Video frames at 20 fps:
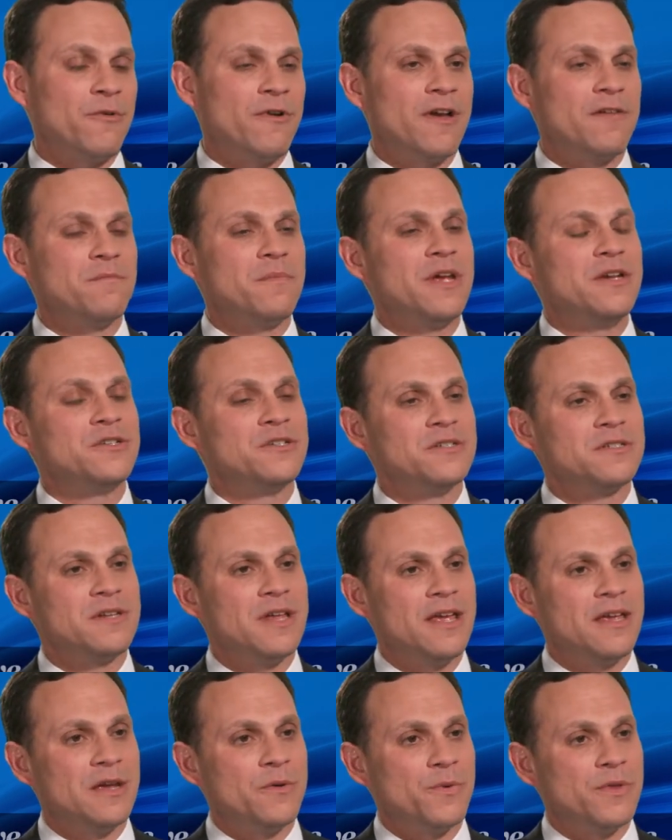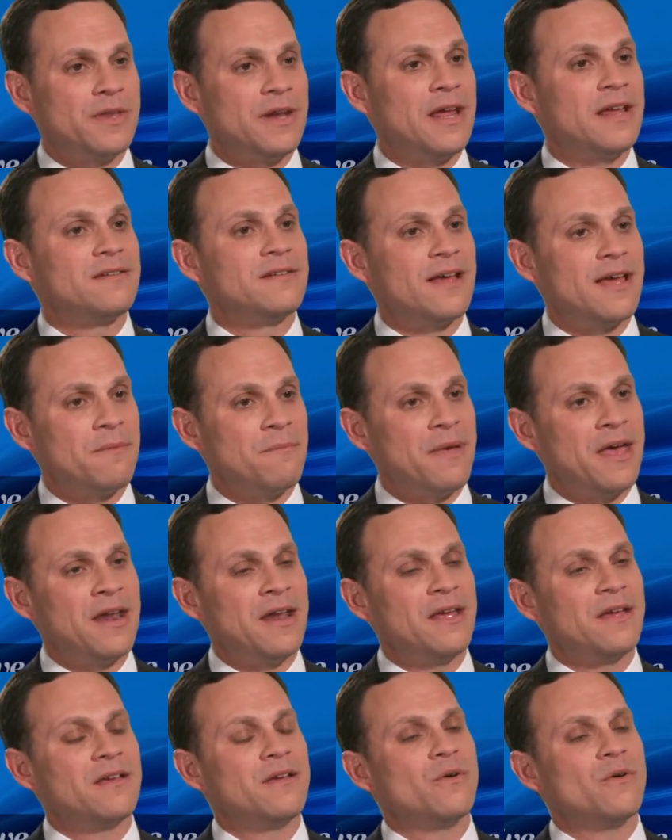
or have patients take it with an antiemetic